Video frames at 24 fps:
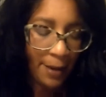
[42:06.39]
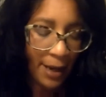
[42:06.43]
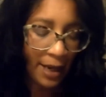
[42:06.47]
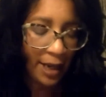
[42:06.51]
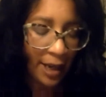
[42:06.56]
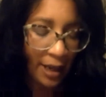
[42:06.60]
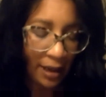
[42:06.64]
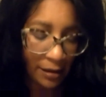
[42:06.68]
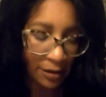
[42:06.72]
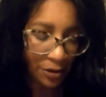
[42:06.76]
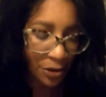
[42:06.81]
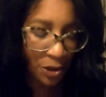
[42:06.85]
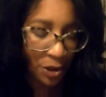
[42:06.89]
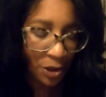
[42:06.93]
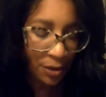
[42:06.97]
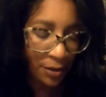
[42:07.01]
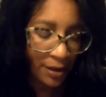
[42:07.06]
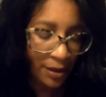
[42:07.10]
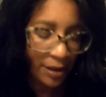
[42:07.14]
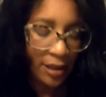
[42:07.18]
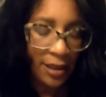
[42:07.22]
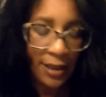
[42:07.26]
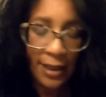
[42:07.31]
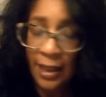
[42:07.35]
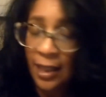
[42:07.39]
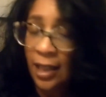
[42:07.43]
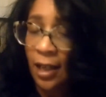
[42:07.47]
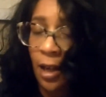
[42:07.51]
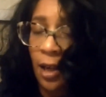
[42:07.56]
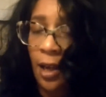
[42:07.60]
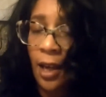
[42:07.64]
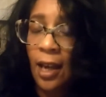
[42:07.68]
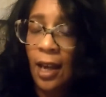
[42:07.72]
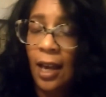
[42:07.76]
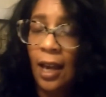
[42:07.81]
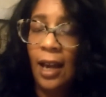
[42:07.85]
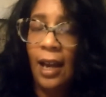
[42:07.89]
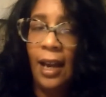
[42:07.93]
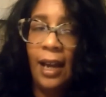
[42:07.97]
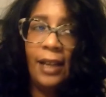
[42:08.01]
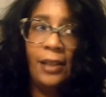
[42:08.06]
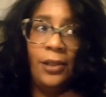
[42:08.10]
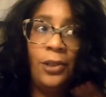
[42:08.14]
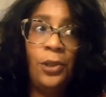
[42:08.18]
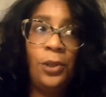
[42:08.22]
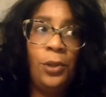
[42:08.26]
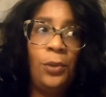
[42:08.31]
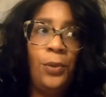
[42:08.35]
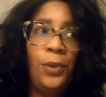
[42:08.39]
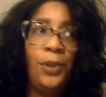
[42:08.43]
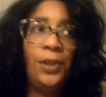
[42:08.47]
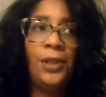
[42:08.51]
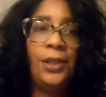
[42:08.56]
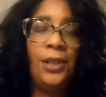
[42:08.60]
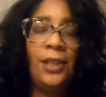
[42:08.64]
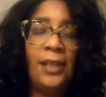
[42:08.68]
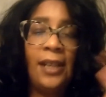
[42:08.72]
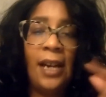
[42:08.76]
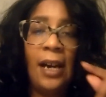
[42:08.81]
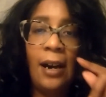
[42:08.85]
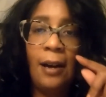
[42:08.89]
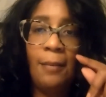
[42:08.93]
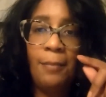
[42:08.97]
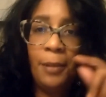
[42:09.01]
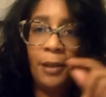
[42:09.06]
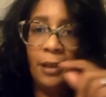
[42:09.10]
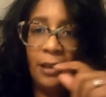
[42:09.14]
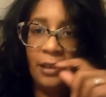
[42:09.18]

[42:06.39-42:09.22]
I actually had to stop